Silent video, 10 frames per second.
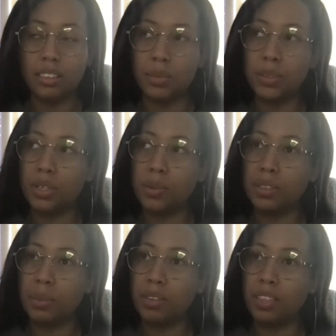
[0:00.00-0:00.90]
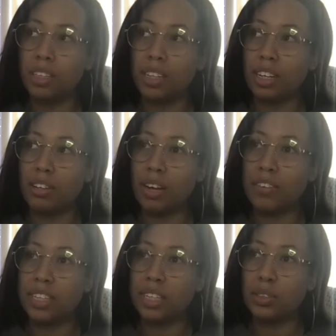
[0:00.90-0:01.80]
That was always something that I
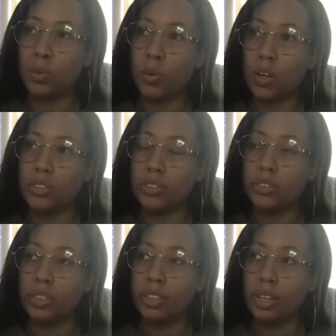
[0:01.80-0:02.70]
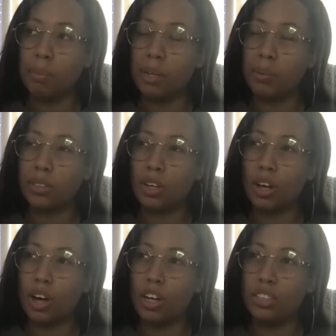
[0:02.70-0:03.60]
gravitated towards. But I was
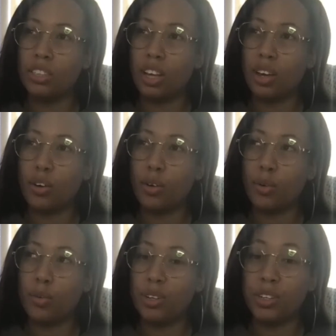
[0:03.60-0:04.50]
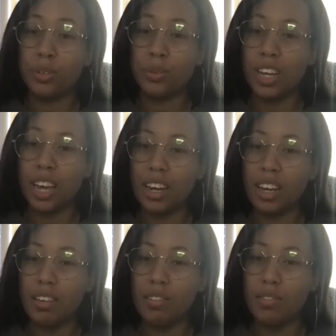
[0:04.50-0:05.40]
also very
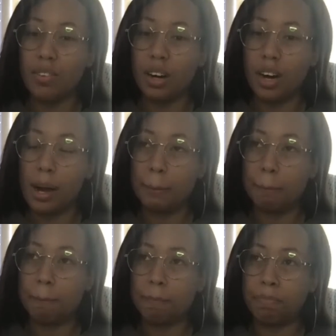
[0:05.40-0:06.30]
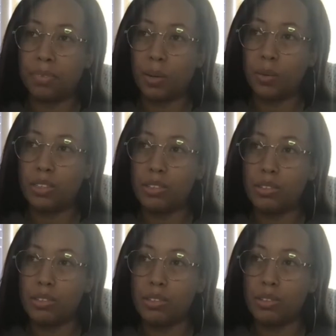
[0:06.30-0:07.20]
creative. Um, I
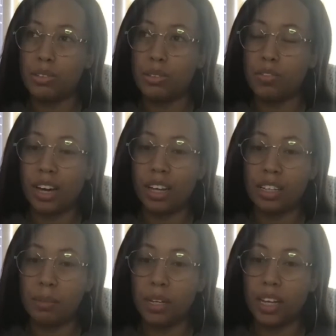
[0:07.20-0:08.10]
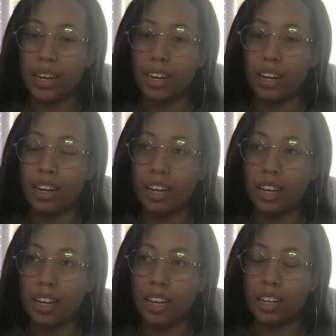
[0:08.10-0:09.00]
was a violin player
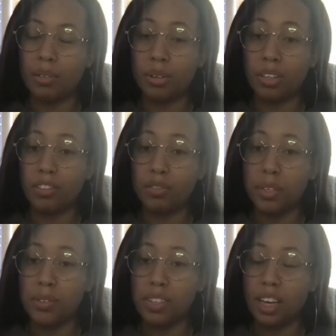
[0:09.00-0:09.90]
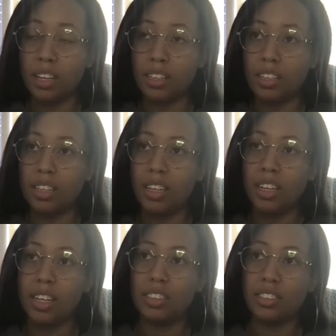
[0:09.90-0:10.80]
and I really loved music.
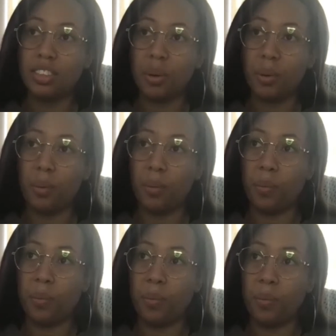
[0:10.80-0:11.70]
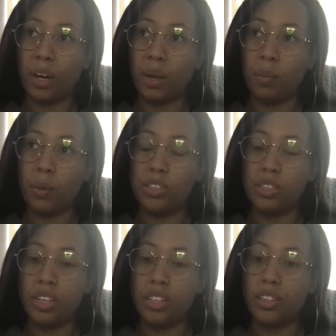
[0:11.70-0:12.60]
And so when I went
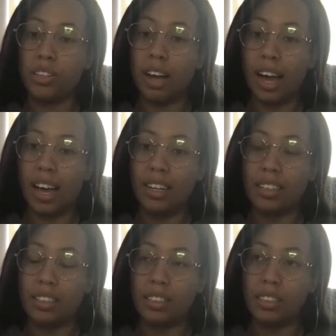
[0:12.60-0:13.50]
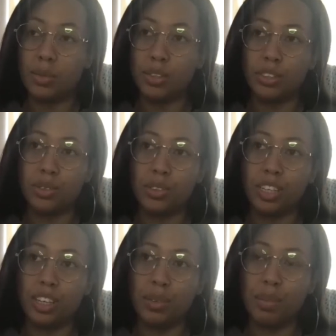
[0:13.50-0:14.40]
into undergrad, it was
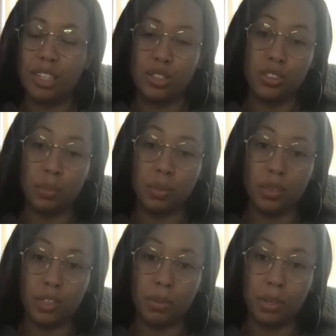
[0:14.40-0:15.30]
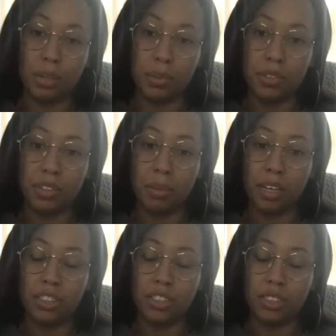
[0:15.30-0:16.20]
literally me choosing between being a music
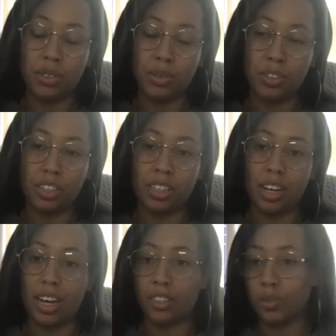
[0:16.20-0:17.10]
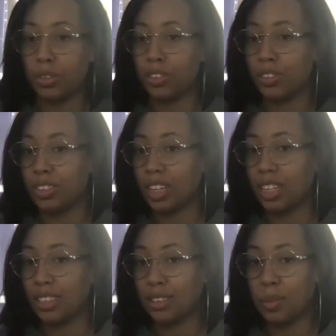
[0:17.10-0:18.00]
major or an actuarial
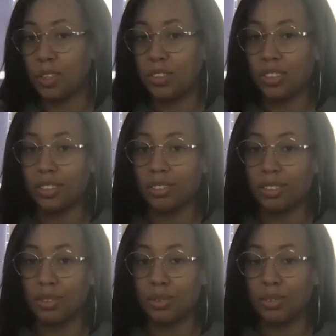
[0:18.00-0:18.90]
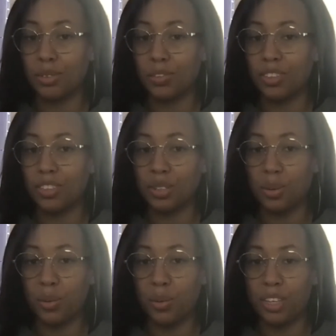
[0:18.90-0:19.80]
science major. Those were sort of mm-hmm. the
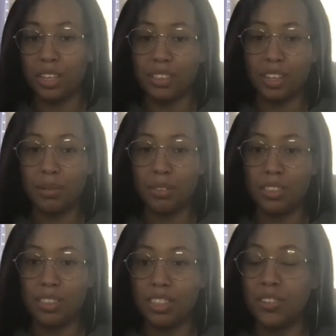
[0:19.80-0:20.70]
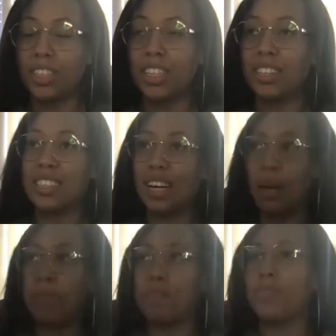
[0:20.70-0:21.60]
two things I was considering at the
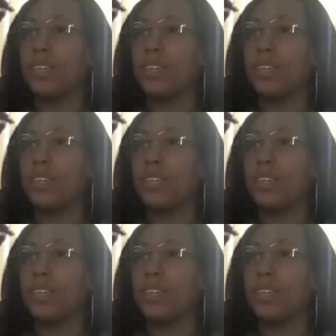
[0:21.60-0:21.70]
time.